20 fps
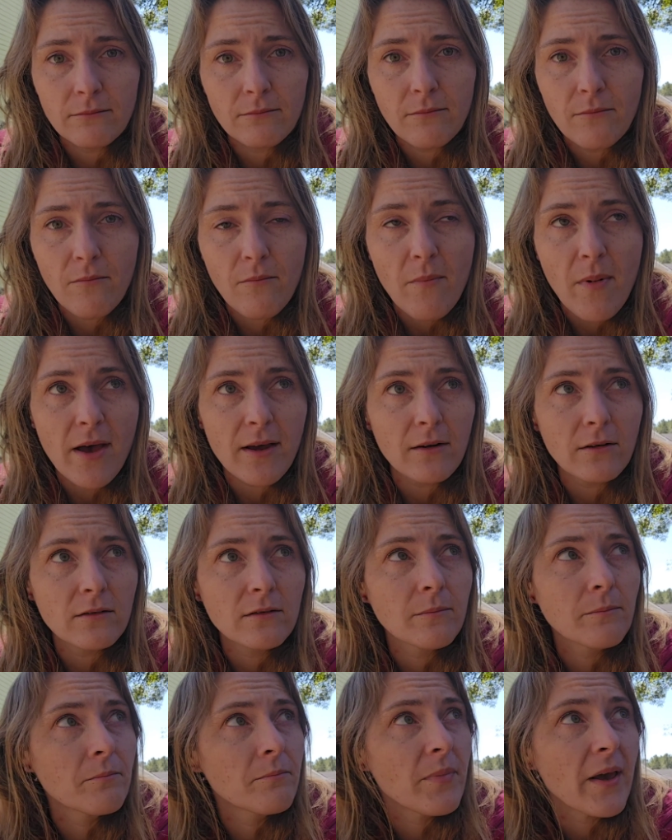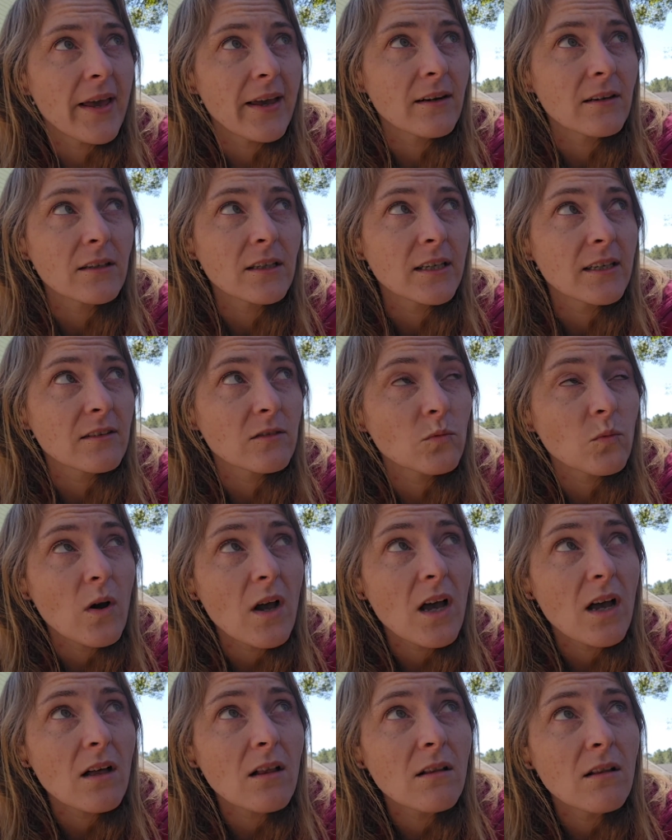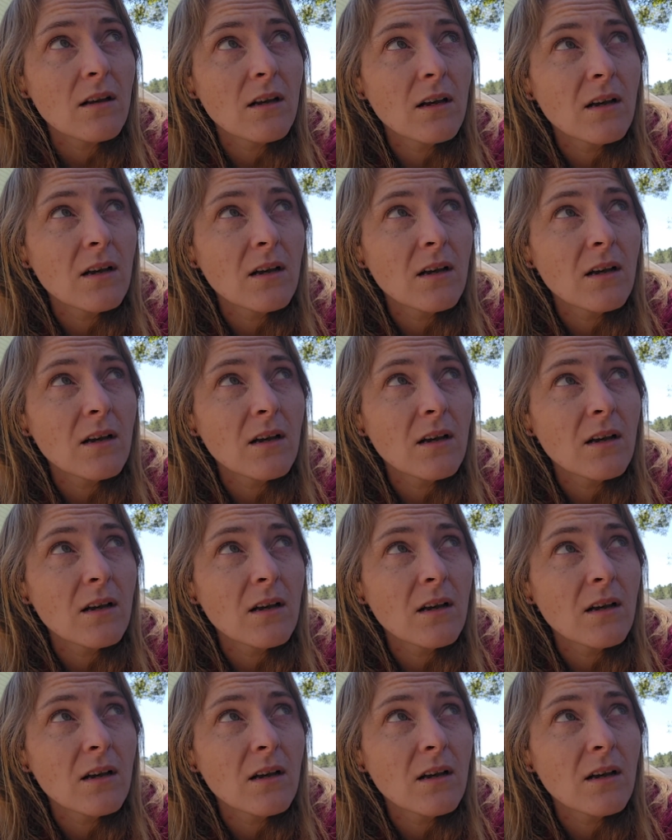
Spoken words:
metal paneling as well.